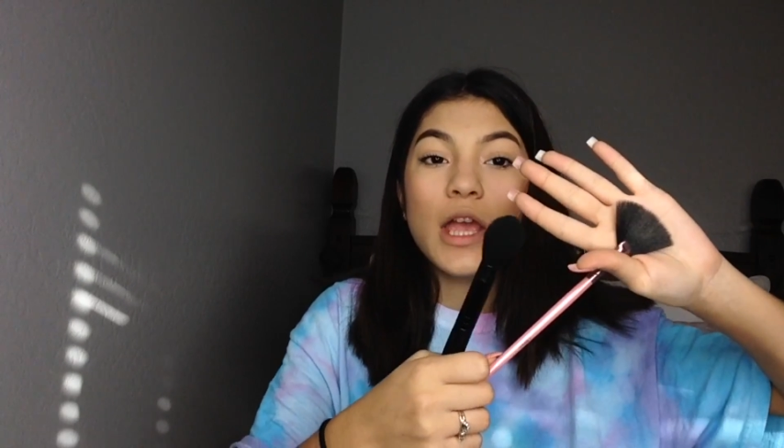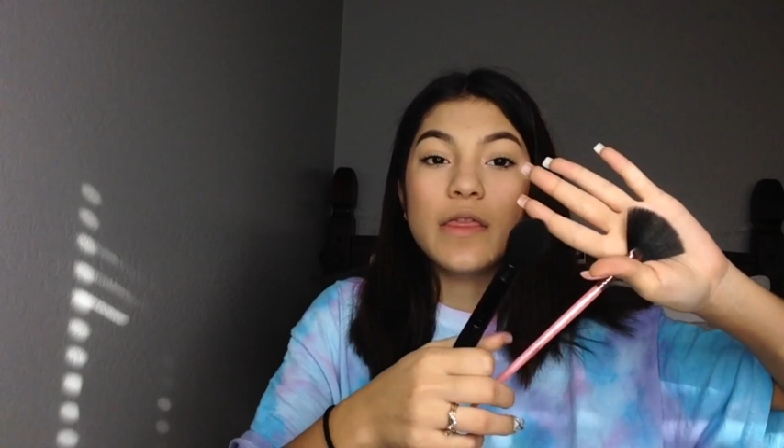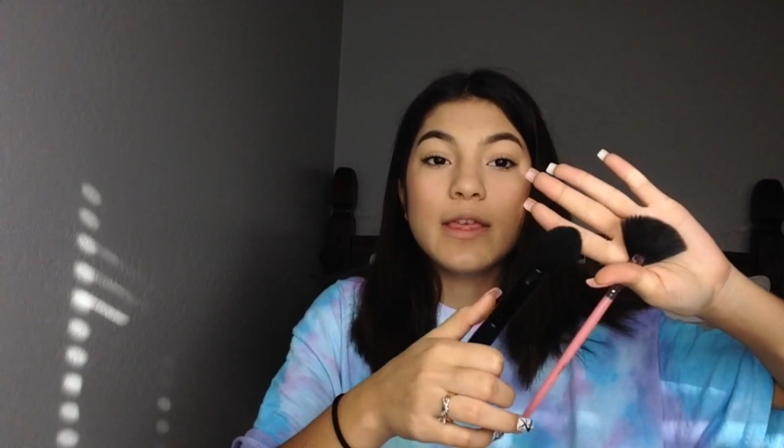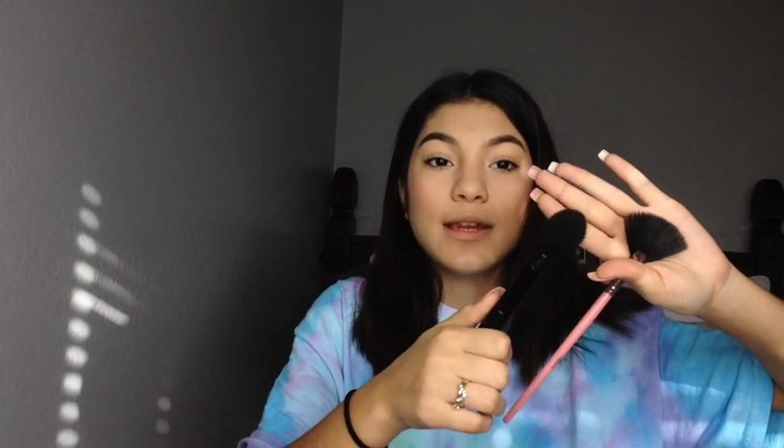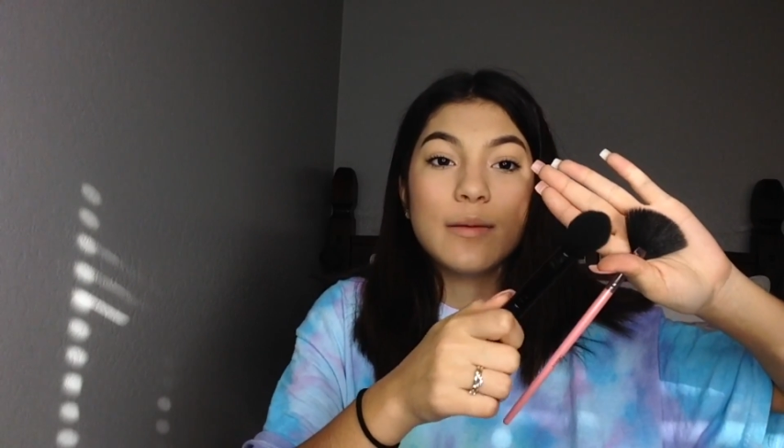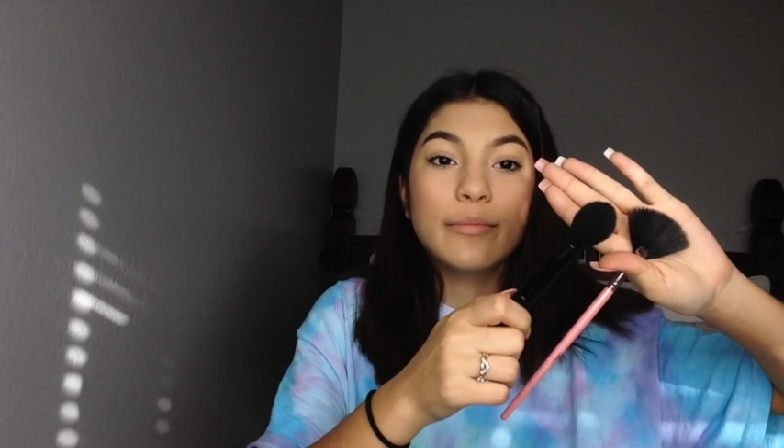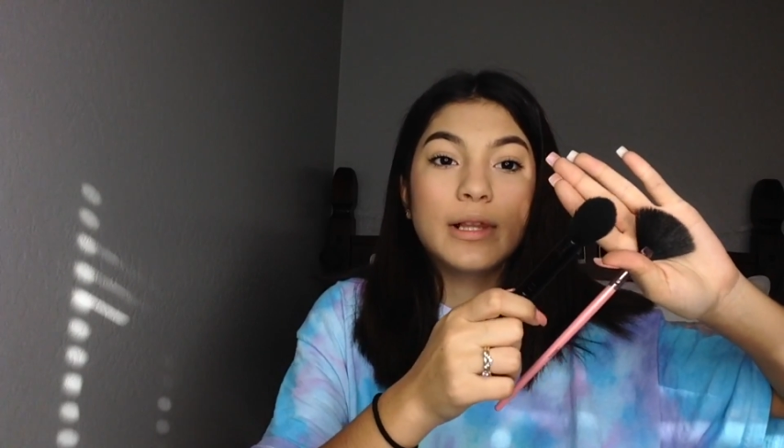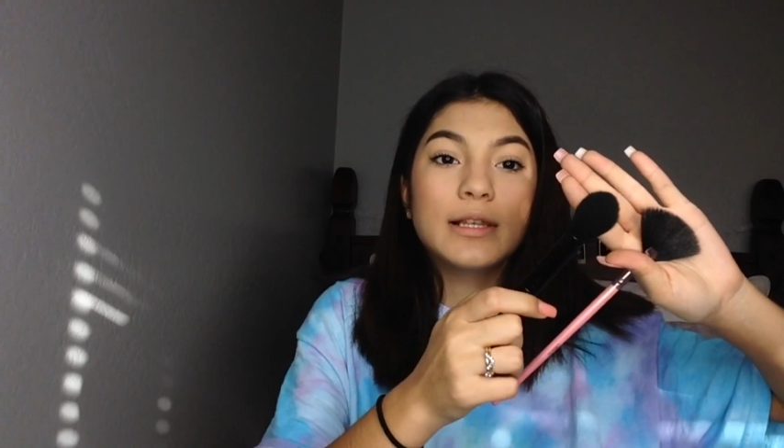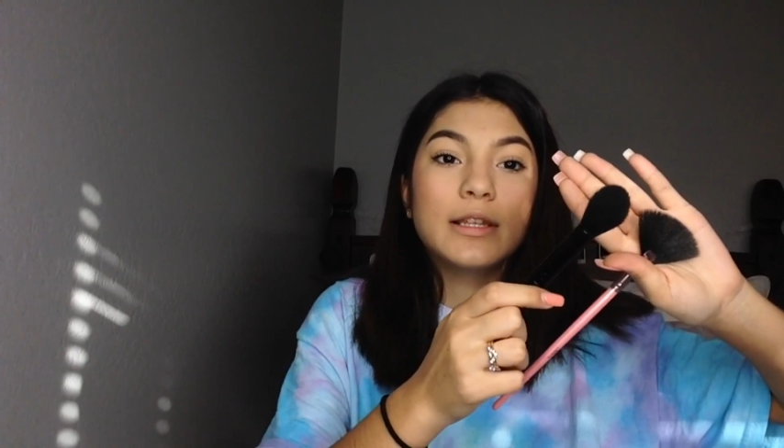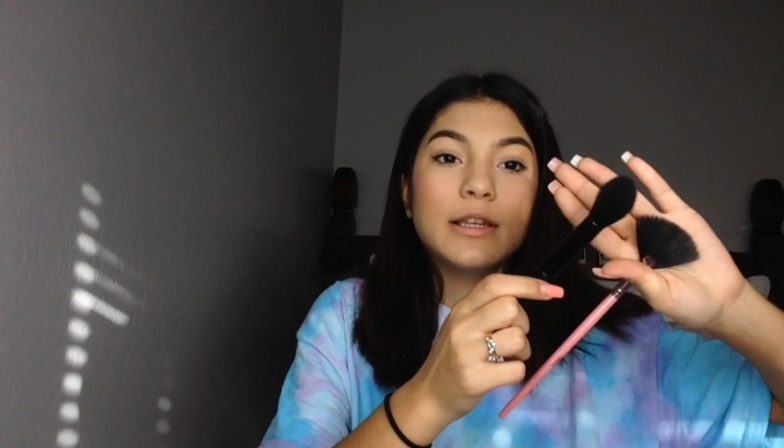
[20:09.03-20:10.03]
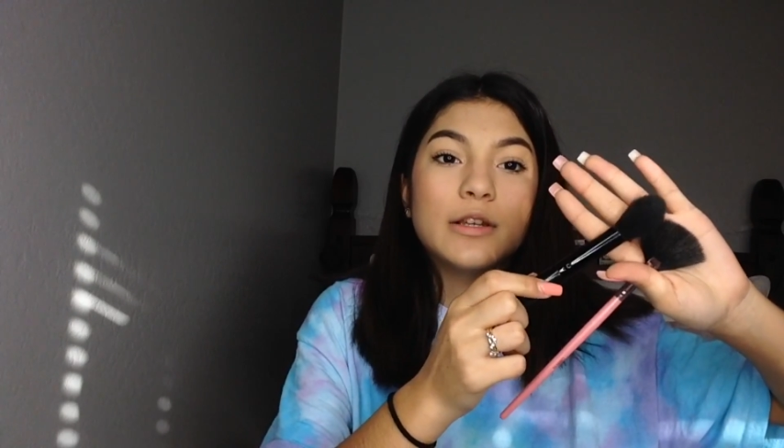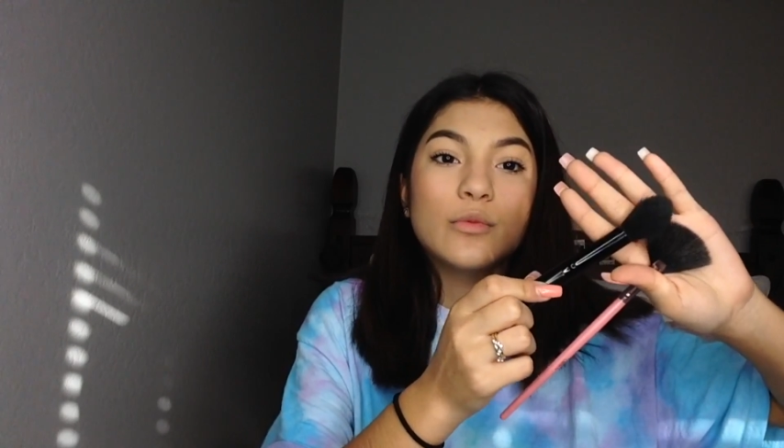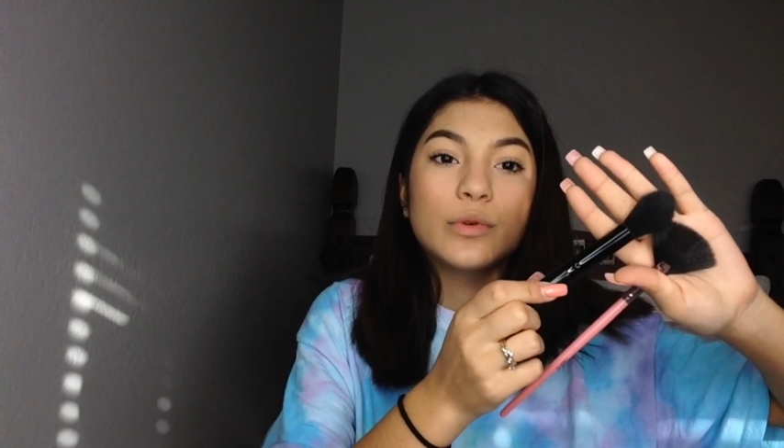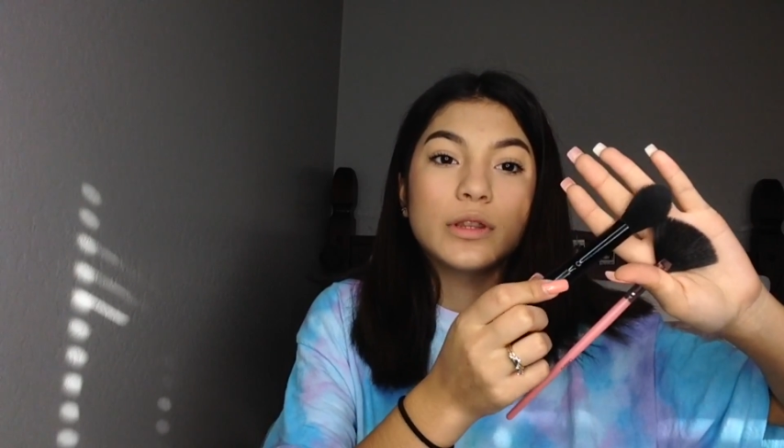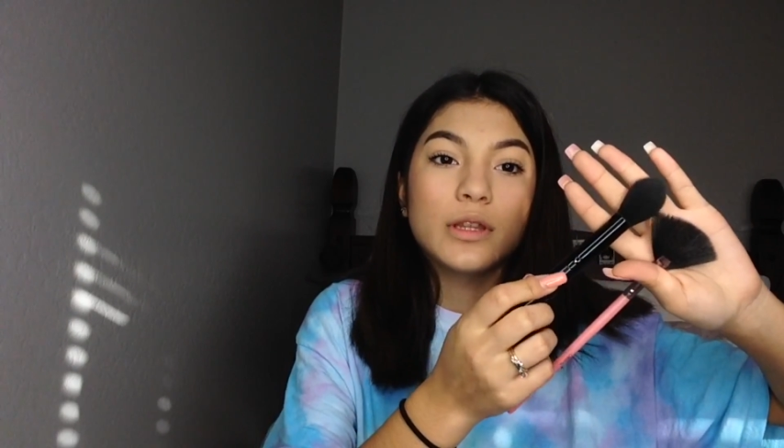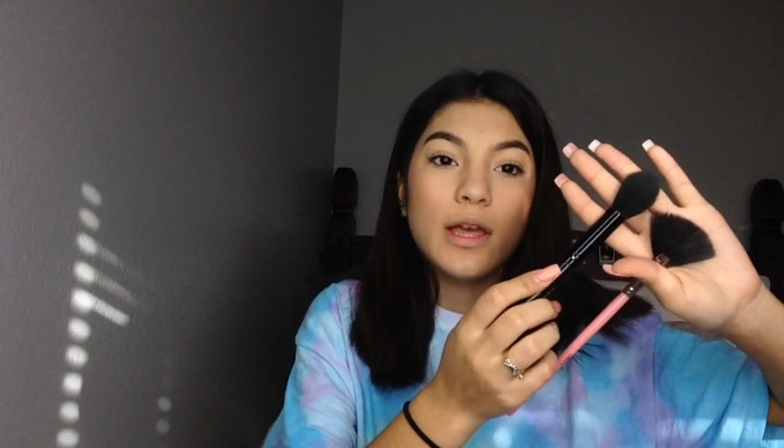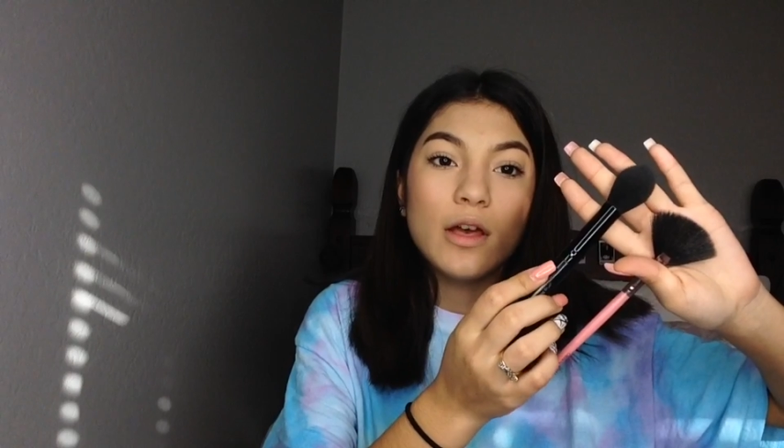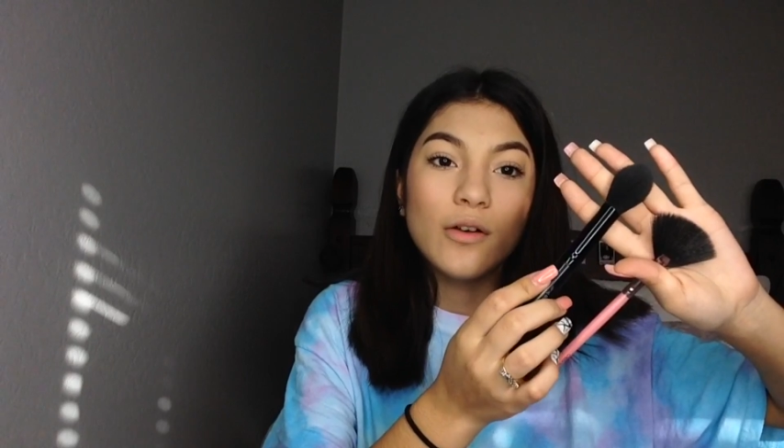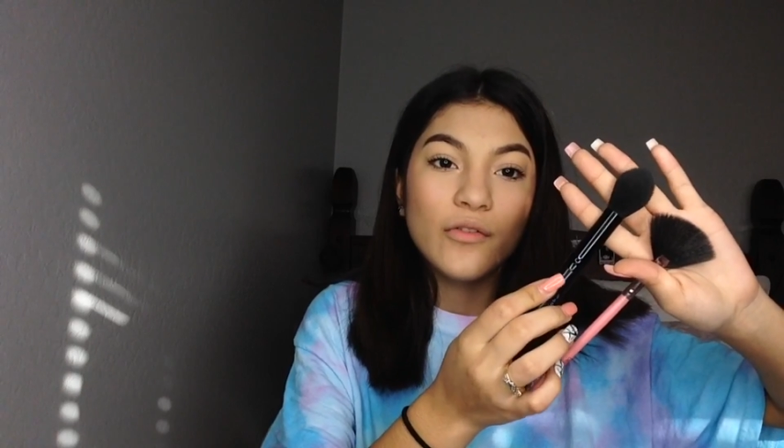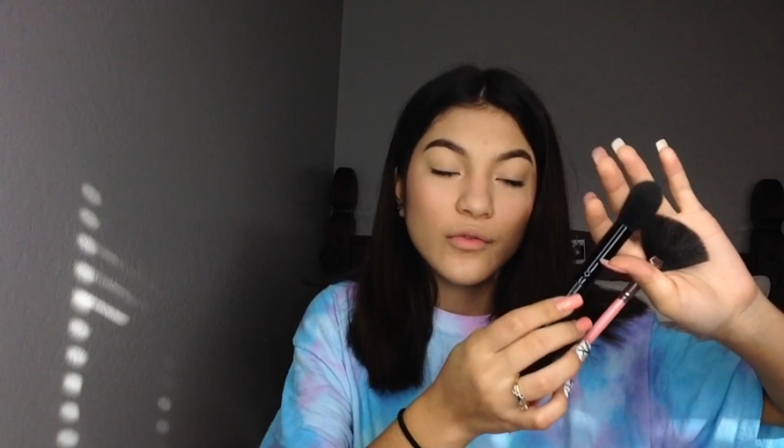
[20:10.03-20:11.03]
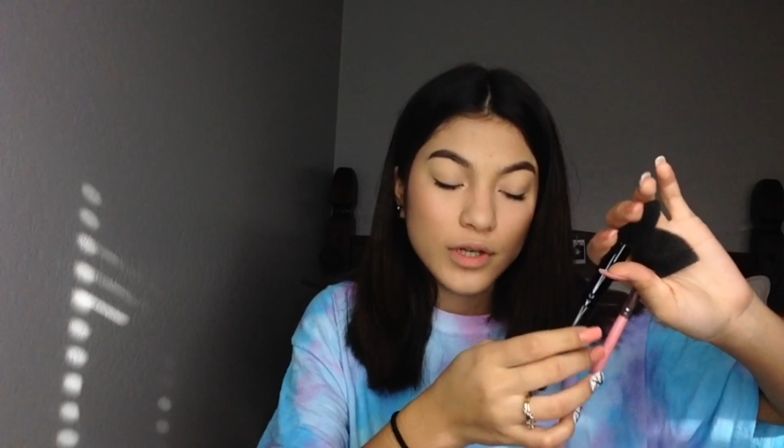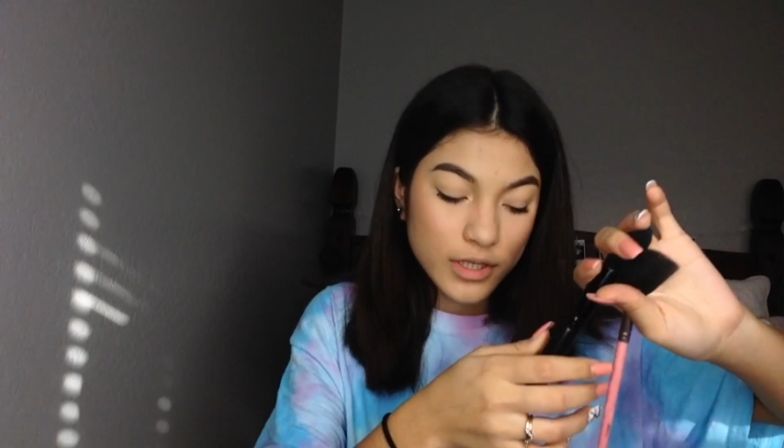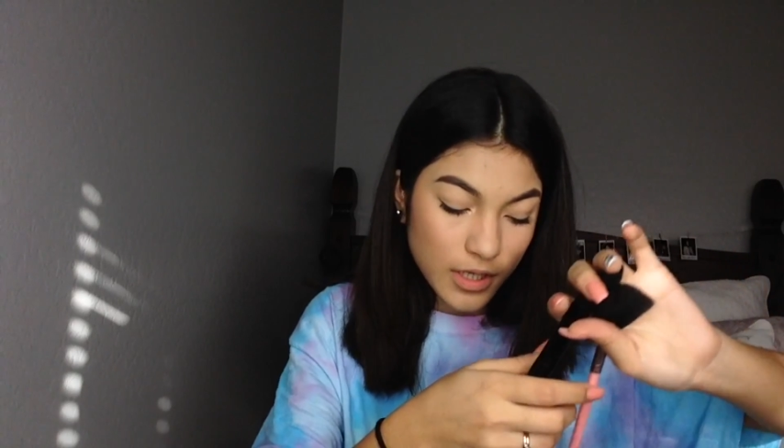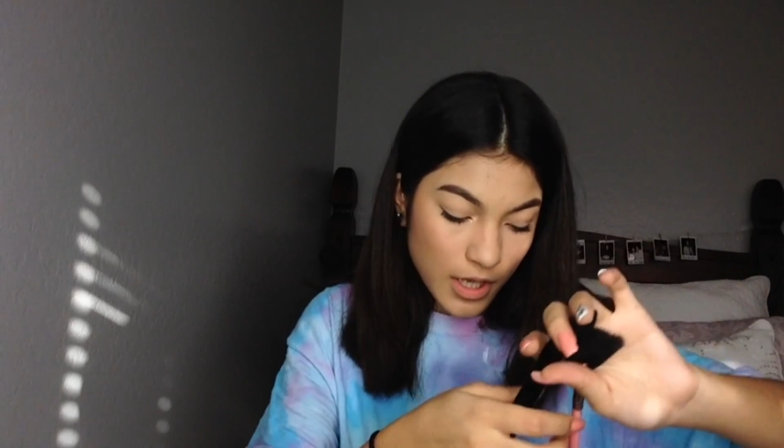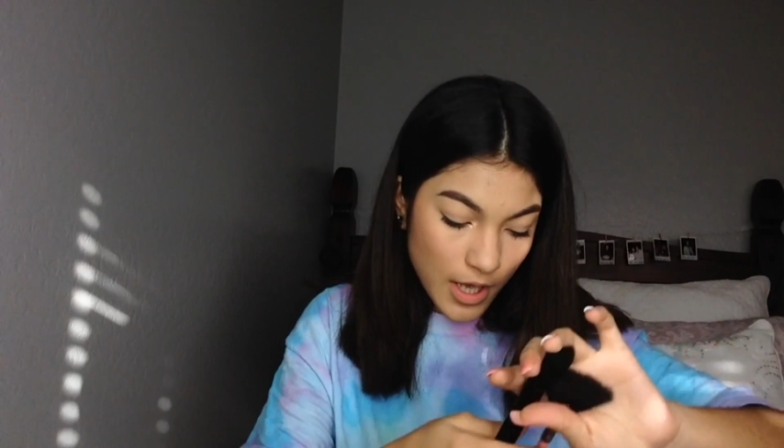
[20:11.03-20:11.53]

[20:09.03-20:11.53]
and then I blend it in with the e.l.f. one.